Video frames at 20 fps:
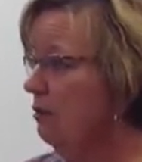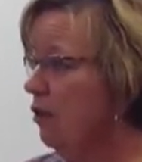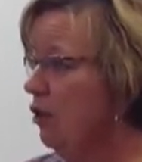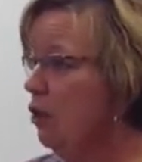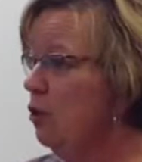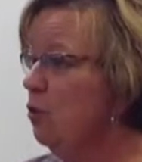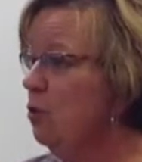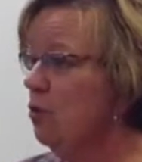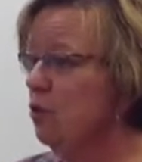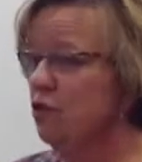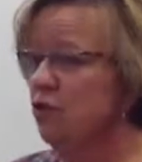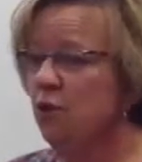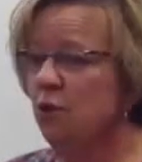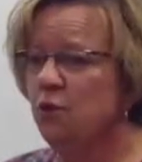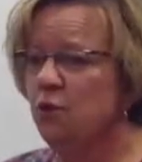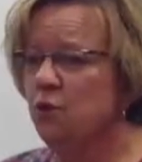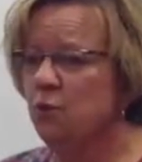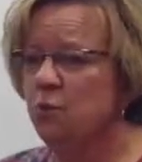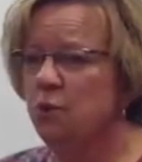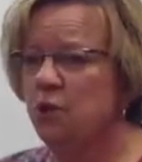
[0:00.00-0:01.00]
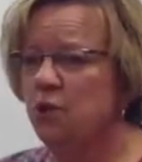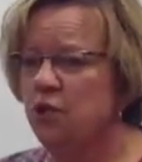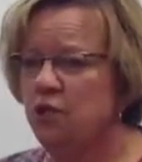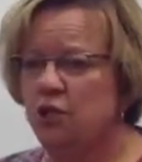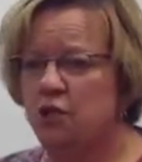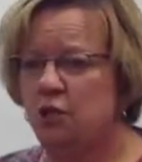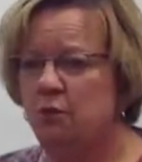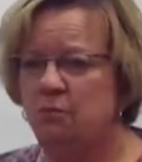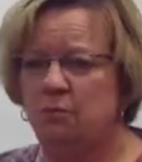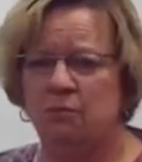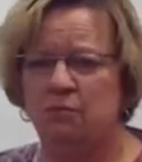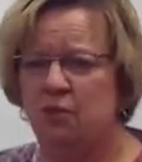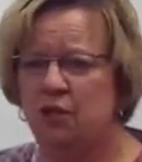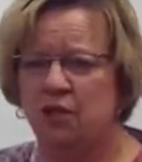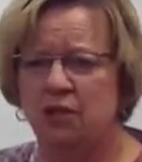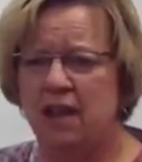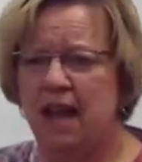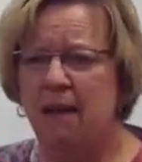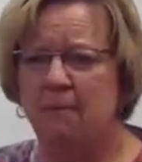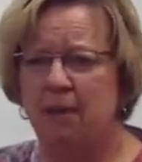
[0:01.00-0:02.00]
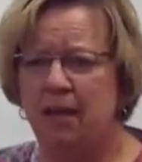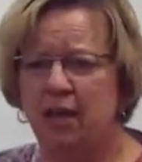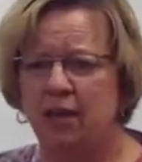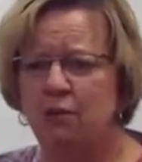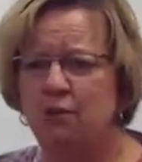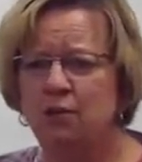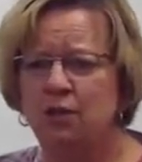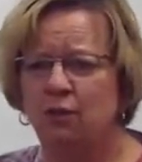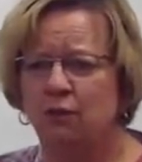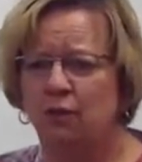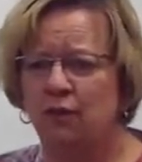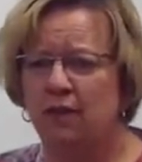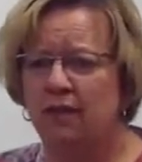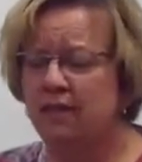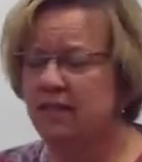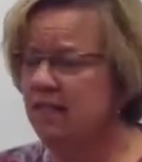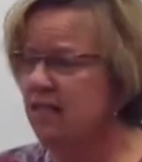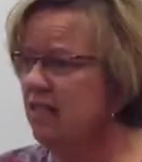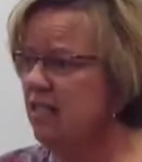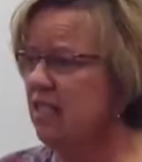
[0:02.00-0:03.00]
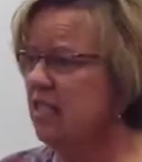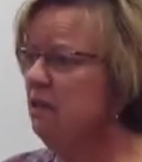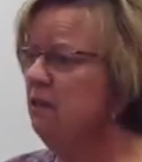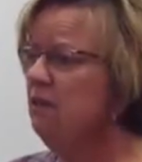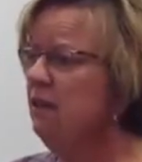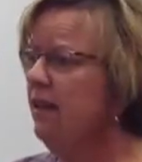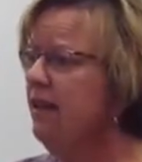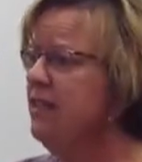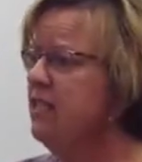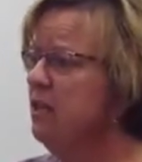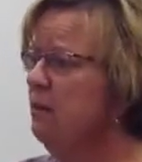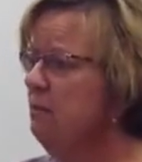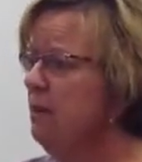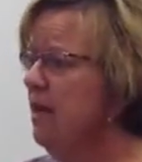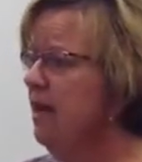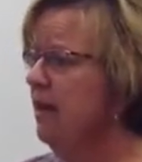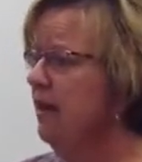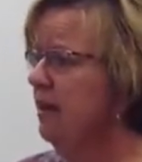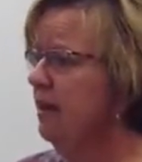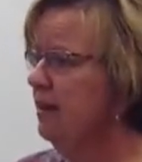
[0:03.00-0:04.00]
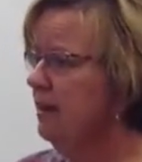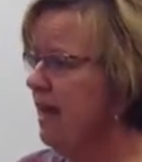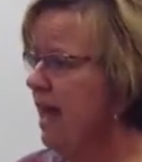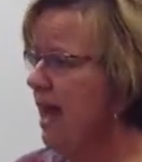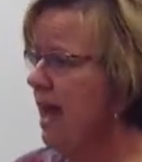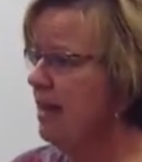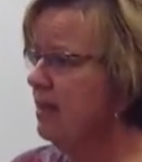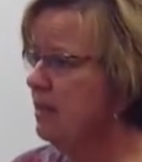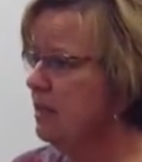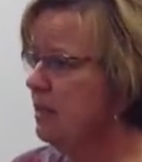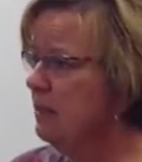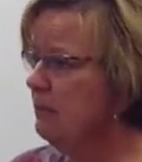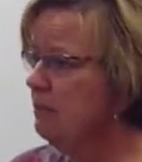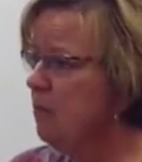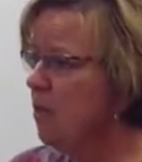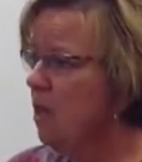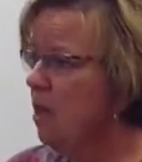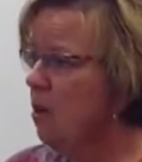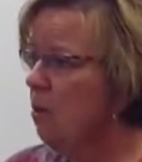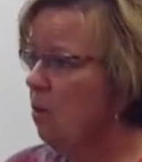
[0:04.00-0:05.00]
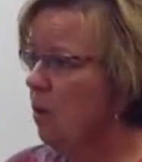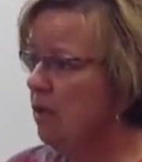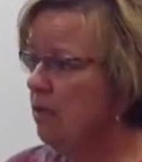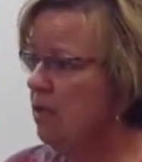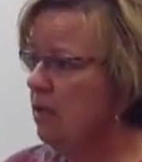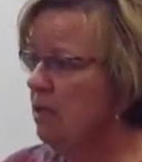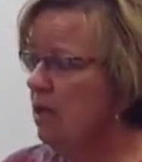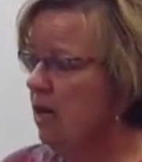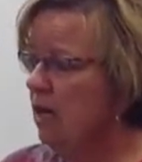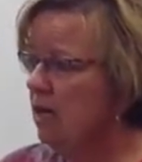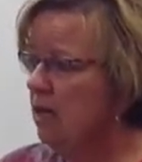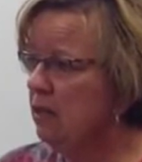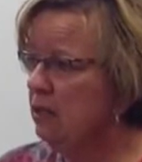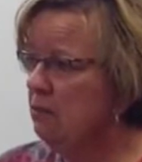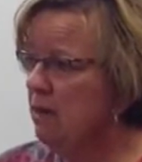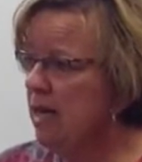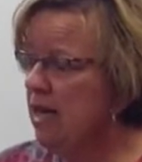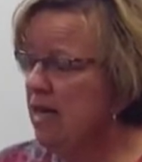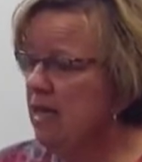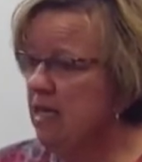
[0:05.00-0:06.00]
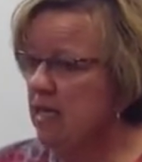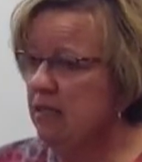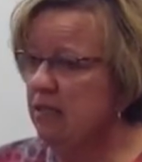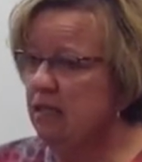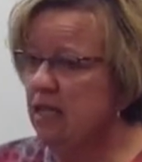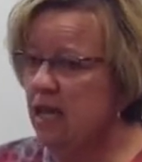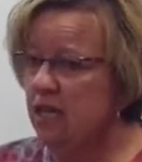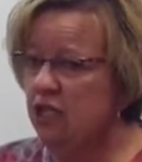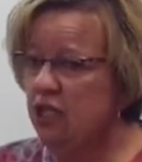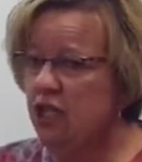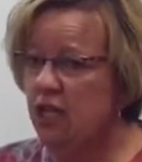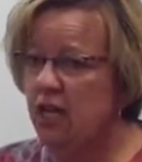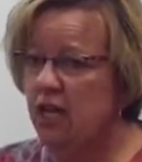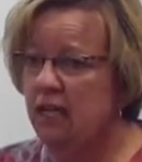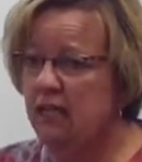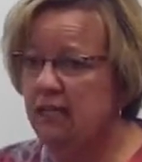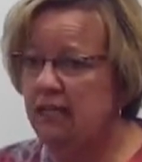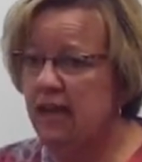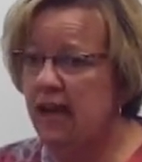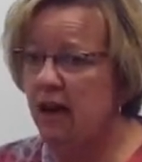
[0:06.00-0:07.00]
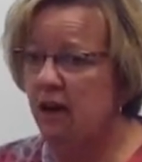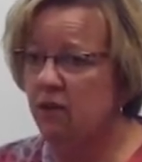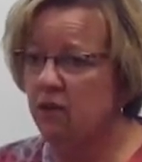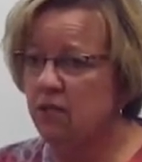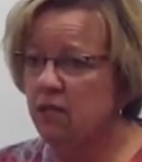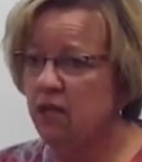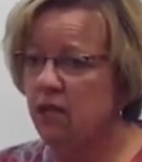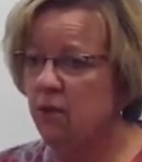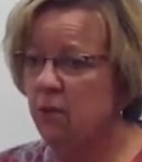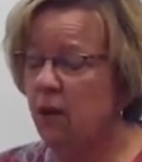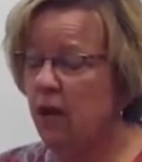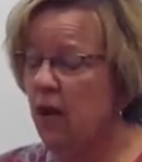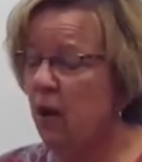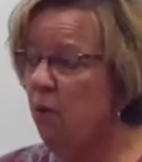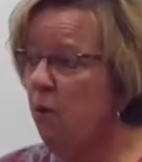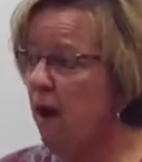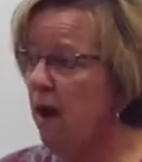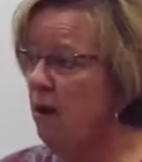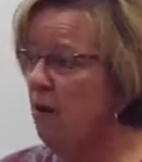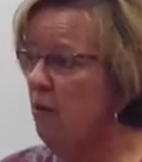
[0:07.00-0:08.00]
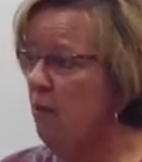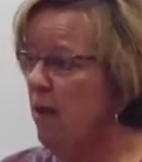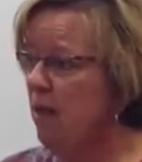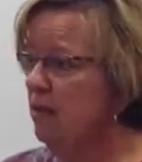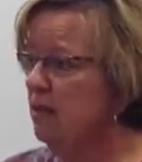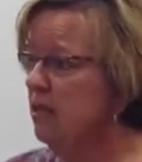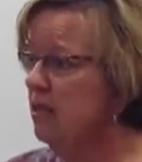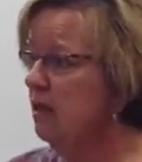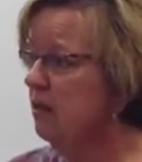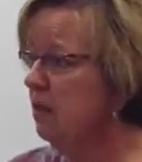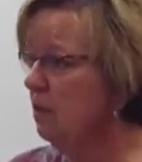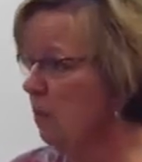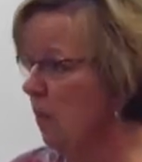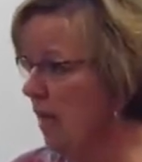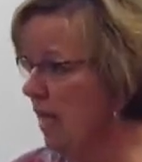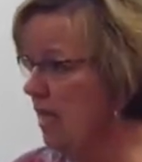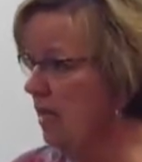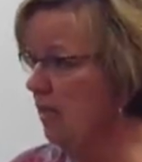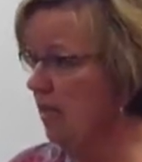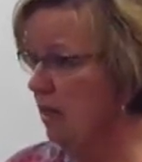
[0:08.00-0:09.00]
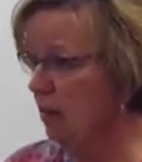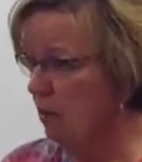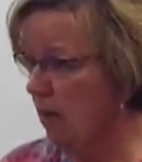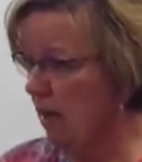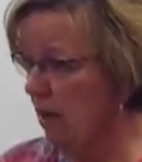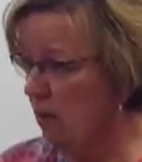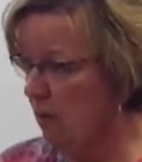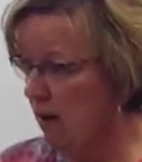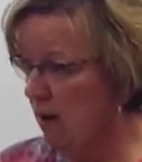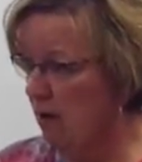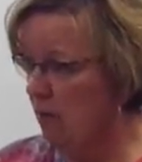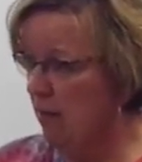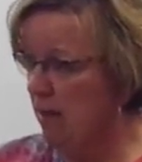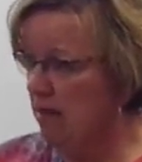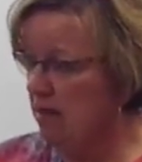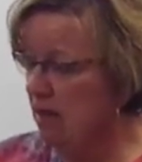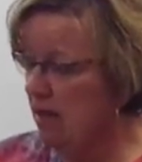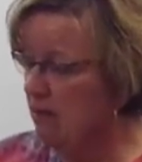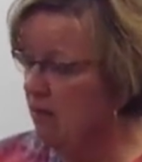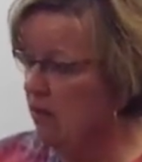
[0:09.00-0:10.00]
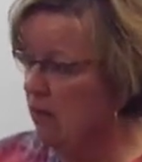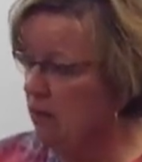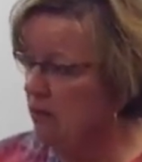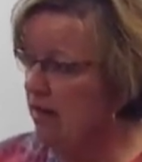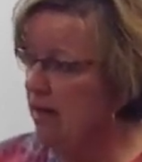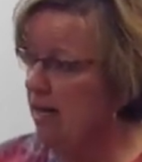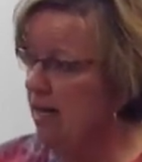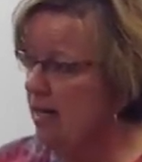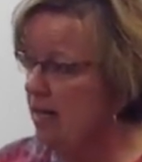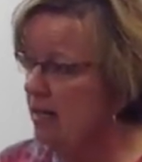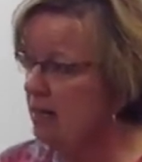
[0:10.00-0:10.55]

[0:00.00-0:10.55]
used. Those words should not be used for this. They still need to be in class. What threaded discussion allows, and the requirement, the weekly requirement of a threaded